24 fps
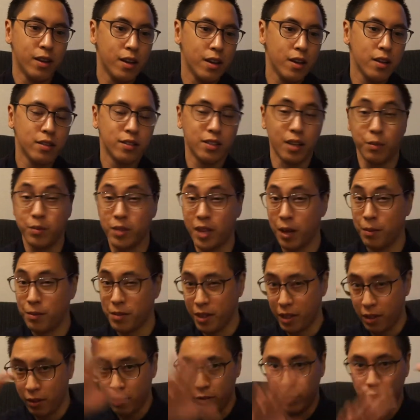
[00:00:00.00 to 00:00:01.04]
Sometimes
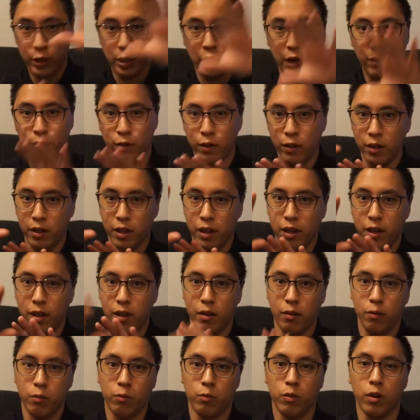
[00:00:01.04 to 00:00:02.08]
I'll shuffle the
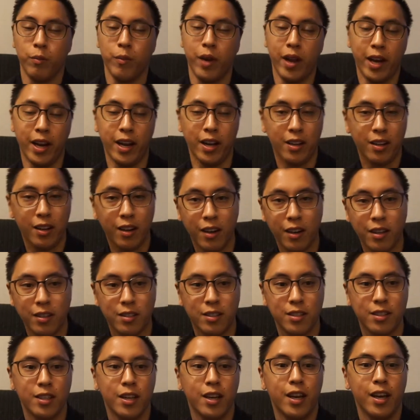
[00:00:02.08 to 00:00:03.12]
remaining
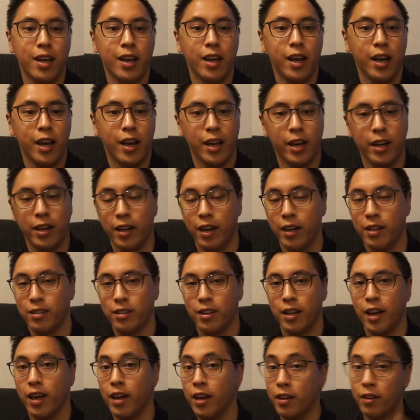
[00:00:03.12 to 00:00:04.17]
cards, and then I
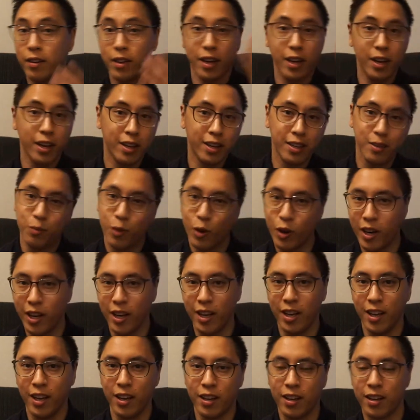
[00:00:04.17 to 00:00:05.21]
say, okay, good
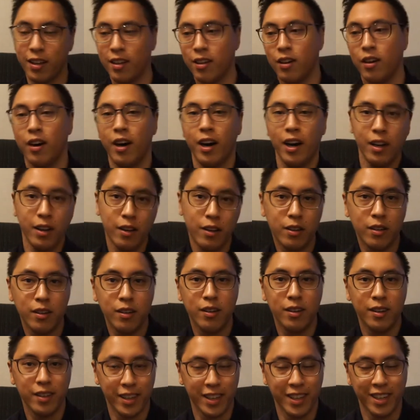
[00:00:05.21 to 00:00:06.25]
morning, ohayo,
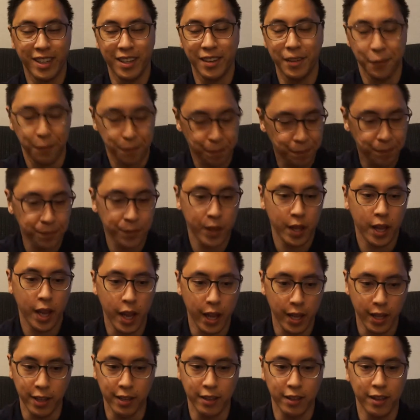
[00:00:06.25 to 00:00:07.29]

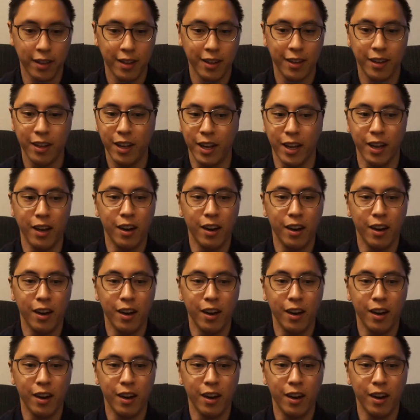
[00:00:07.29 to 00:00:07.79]
and like,